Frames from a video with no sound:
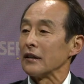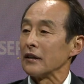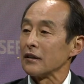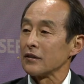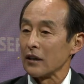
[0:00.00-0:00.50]

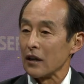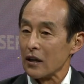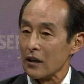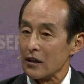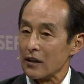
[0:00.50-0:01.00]
is
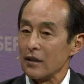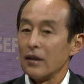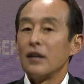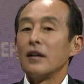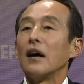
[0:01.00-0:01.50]
a
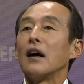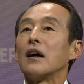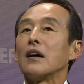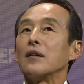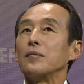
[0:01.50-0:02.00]

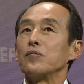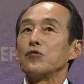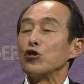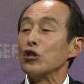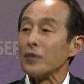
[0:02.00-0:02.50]
um,
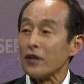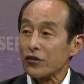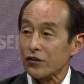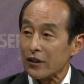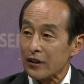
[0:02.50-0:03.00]

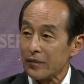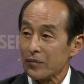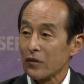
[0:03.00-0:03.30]
university